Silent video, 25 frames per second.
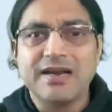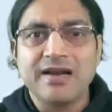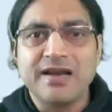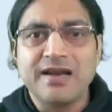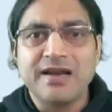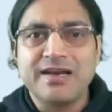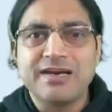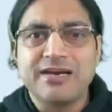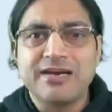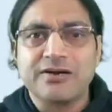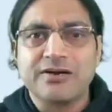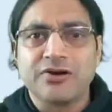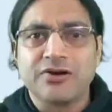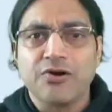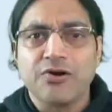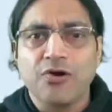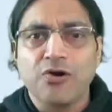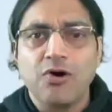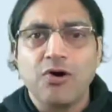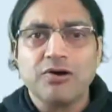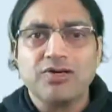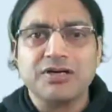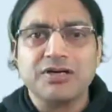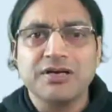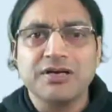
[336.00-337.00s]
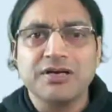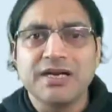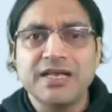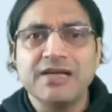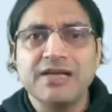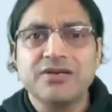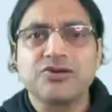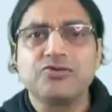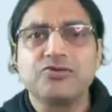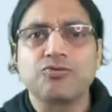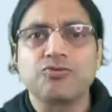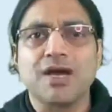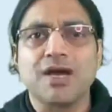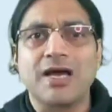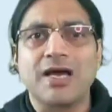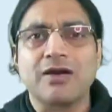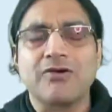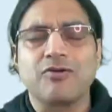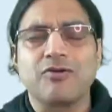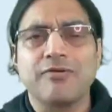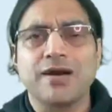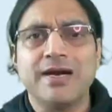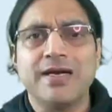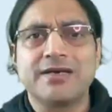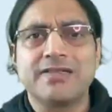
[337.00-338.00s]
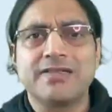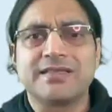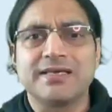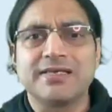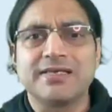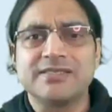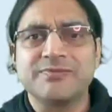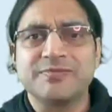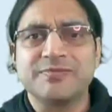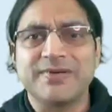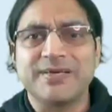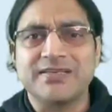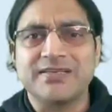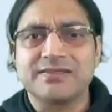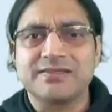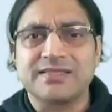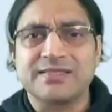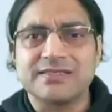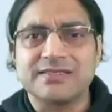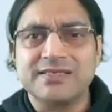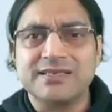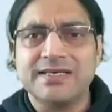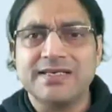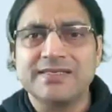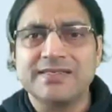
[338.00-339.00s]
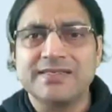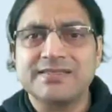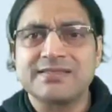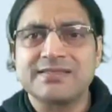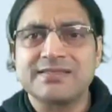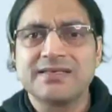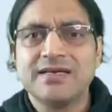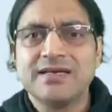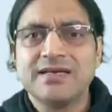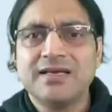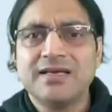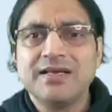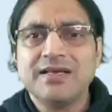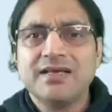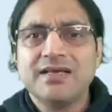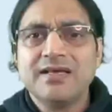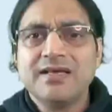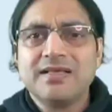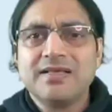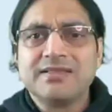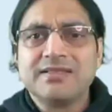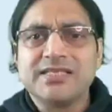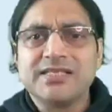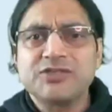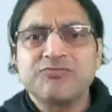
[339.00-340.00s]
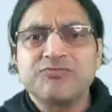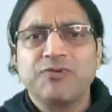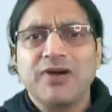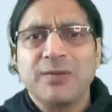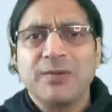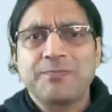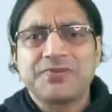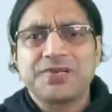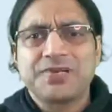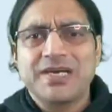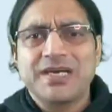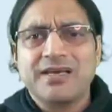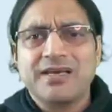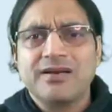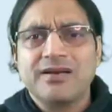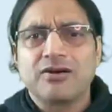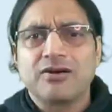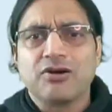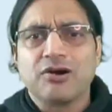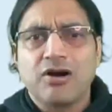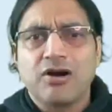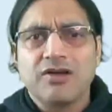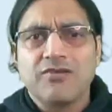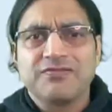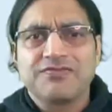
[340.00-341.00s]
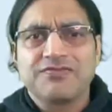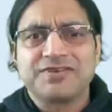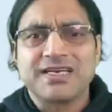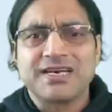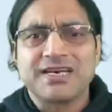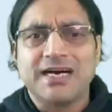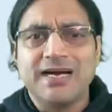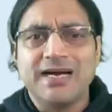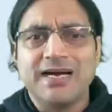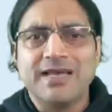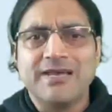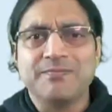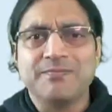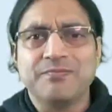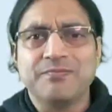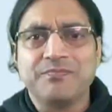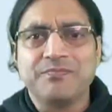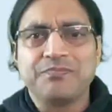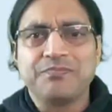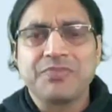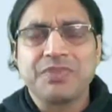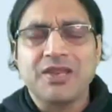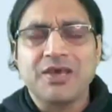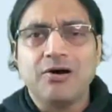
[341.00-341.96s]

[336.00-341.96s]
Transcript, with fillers: did not need to calculate this because this is, this would have taken a lot of time.